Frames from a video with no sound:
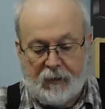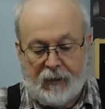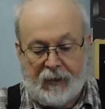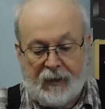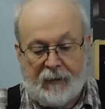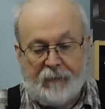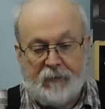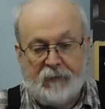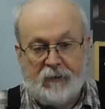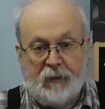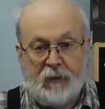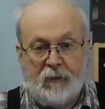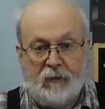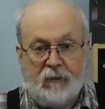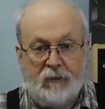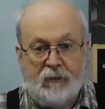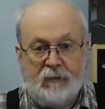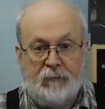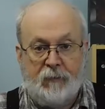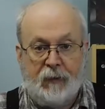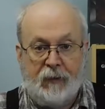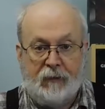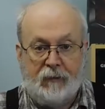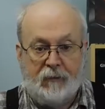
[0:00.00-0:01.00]
Amazon
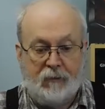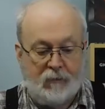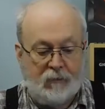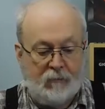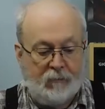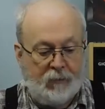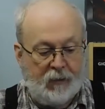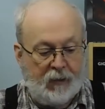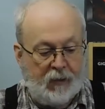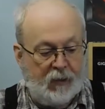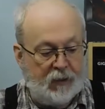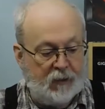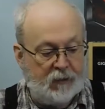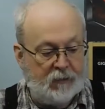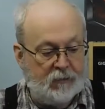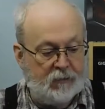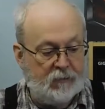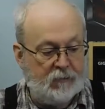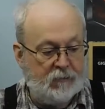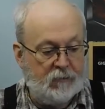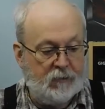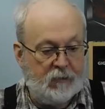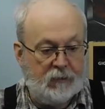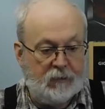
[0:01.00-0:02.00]
inspected the
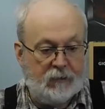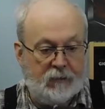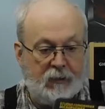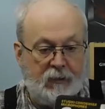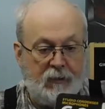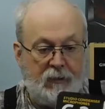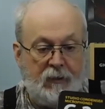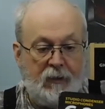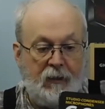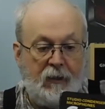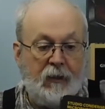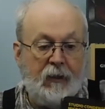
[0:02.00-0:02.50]
box and said,